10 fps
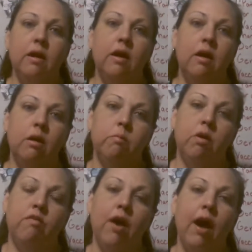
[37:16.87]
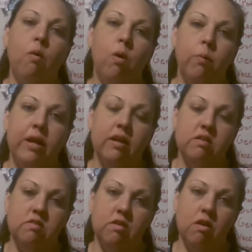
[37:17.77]
of what we
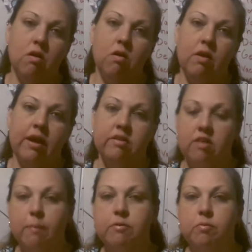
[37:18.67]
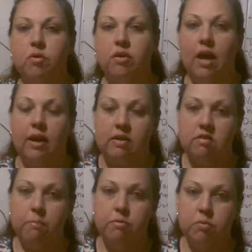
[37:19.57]
consider acceptable and not
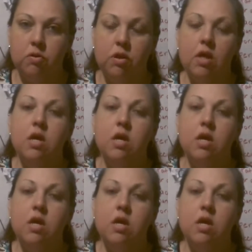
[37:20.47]
acceptable.